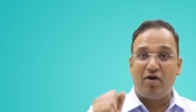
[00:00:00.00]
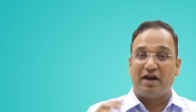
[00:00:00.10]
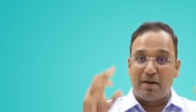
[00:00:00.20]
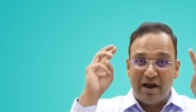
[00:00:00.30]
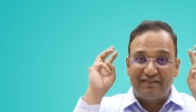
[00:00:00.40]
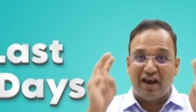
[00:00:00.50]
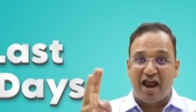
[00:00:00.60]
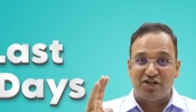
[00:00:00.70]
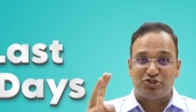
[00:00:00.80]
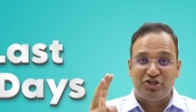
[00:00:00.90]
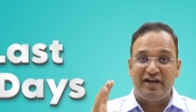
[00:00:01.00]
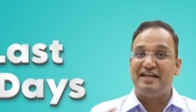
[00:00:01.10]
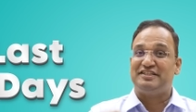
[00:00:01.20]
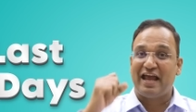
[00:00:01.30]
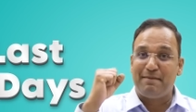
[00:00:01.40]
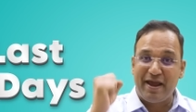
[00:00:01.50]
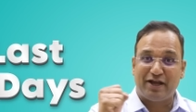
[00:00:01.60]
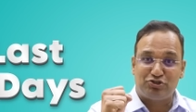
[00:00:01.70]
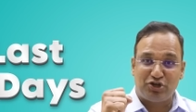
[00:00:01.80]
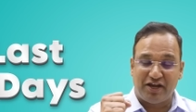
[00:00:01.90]
on, come on, the last three days can make
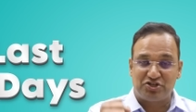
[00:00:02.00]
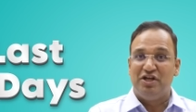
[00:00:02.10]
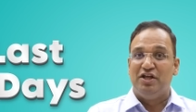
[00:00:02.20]
a change.